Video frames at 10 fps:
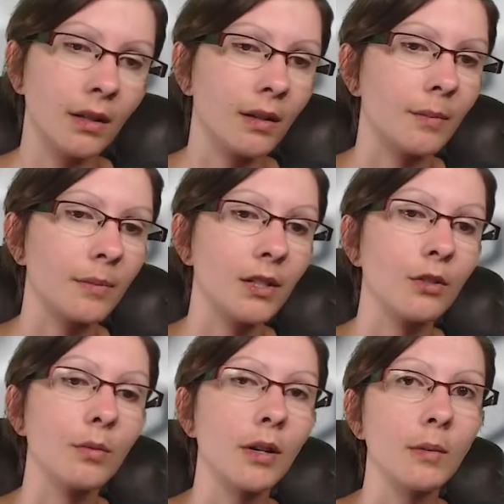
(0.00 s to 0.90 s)

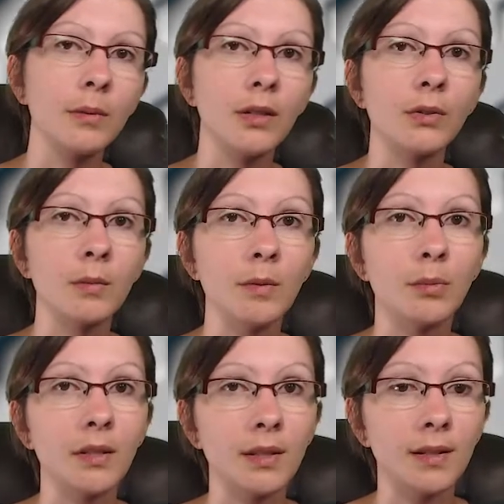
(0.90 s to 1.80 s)
then you're probably going to
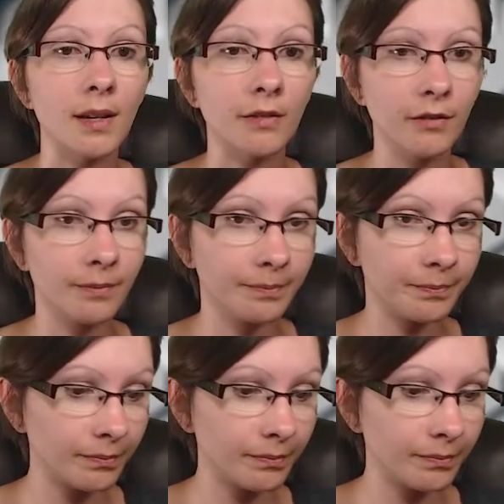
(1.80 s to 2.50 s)
be pretty safe.